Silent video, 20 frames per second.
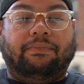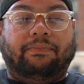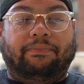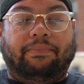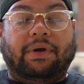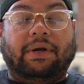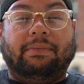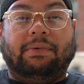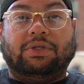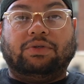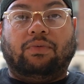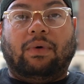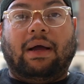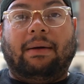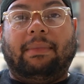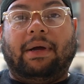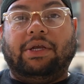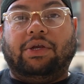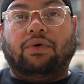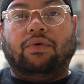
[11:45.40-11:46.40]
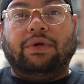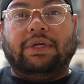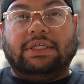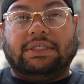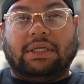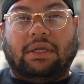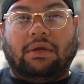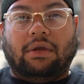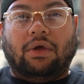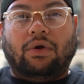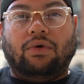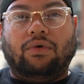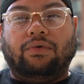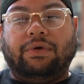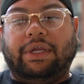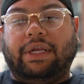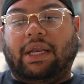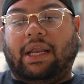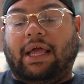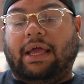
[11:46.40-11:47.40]
pretty much why am I doing this
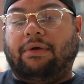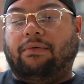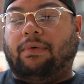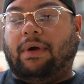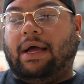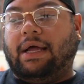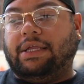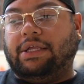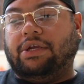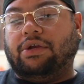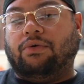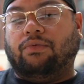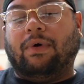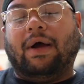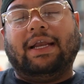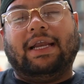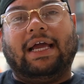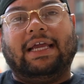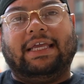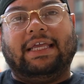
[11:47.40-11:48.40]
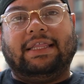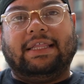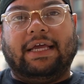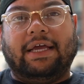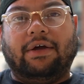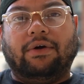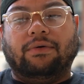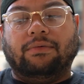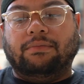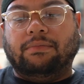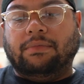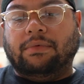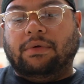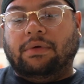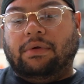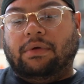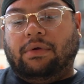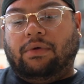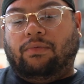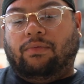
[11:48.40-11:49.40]
alone, and like why not get the help,
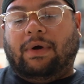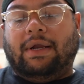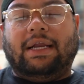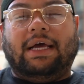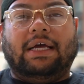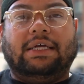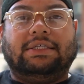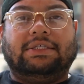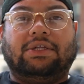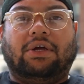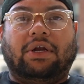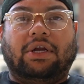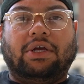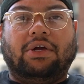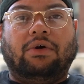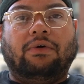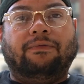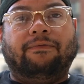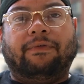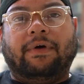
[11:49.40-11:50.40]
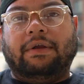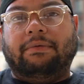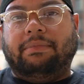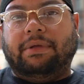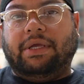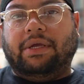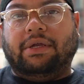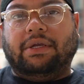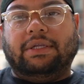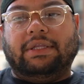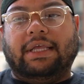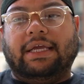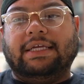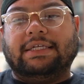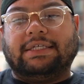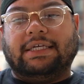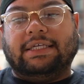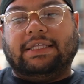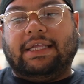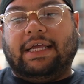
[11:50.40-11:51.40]
why not start a GoFundMe and
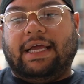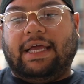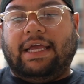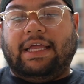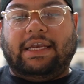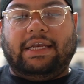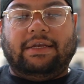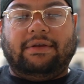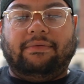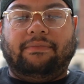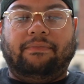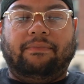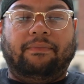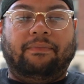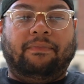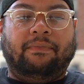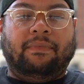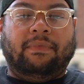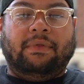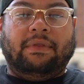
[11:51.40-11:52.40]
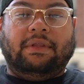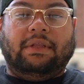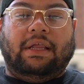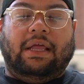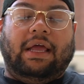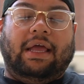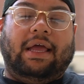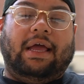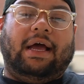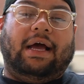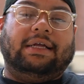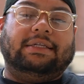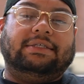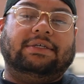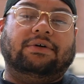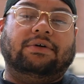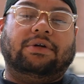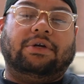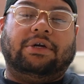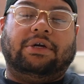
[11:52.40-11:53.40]
things like that. And I
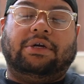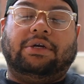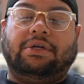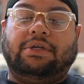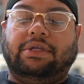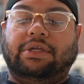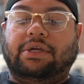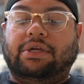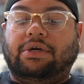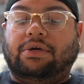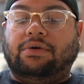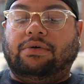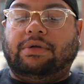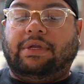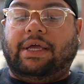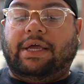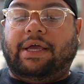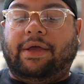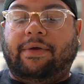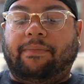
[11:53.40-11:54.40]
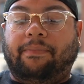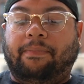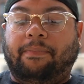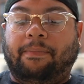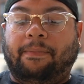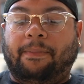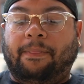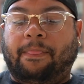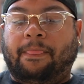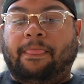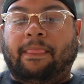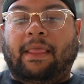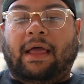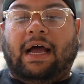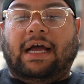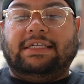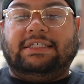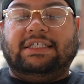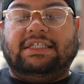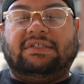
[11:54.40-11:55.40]
told her, that
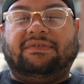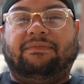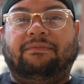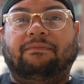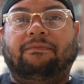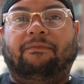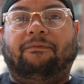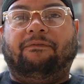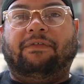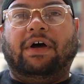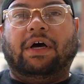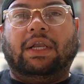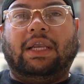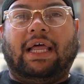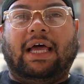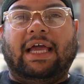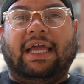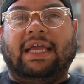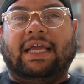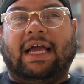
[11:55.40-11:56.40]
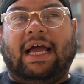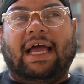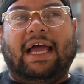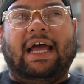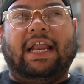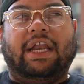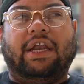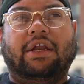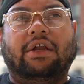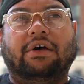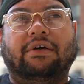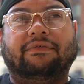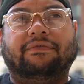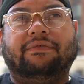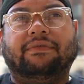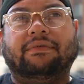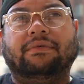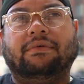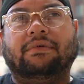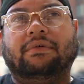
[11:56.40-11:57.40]
I just felt like I had enough
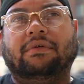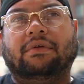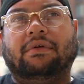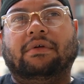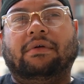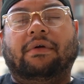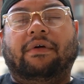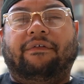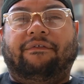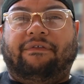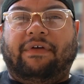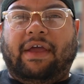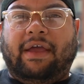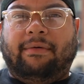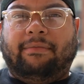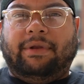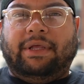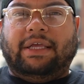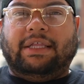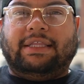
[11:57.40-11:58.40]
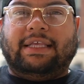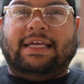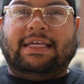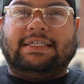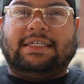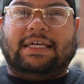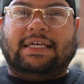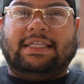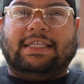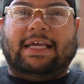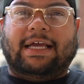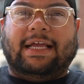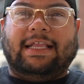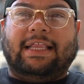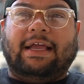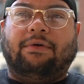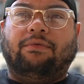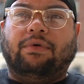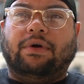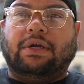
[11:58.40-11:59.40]
family and things like that
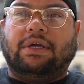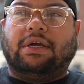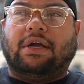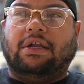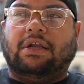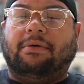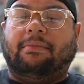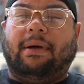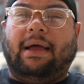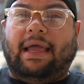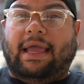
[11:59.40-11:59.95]
that would come to my